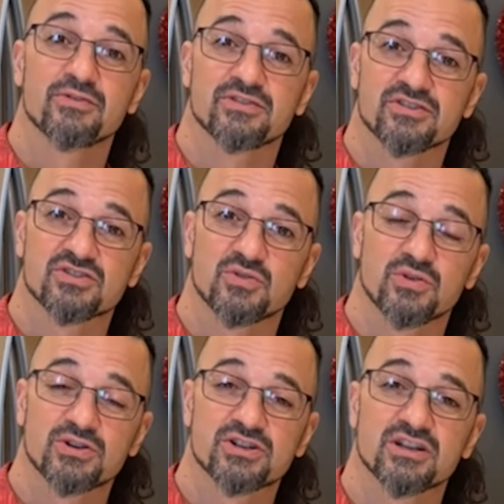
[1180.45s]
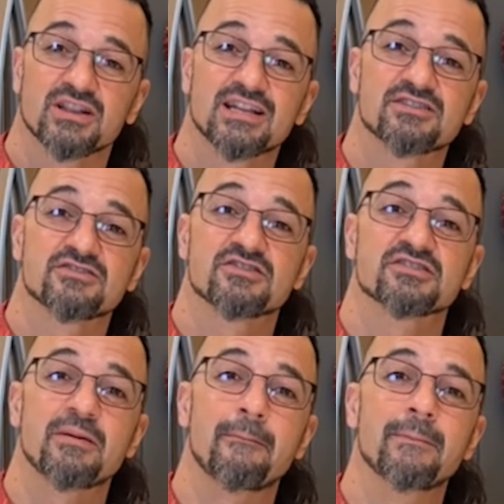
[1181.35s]
with this torch. Let's
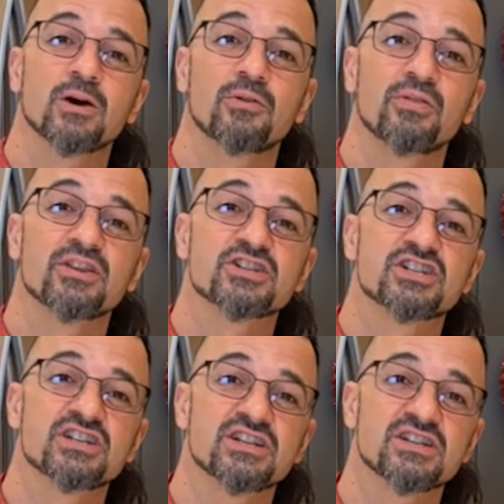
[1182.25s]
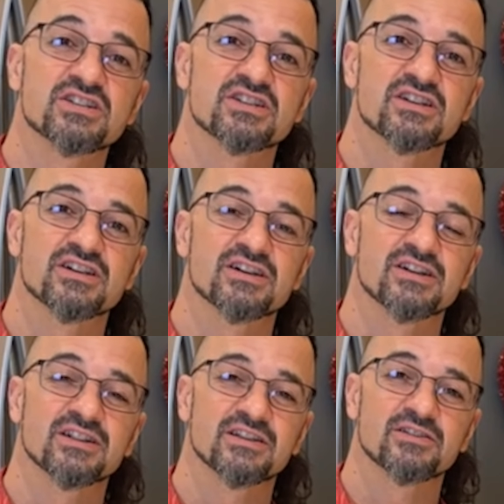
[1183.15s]
just melt the cheese a
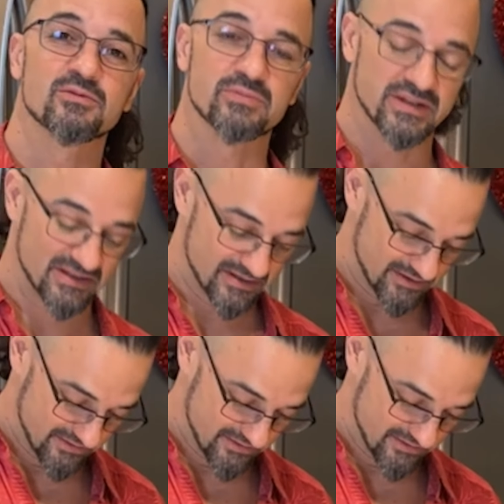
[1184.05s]
little bit.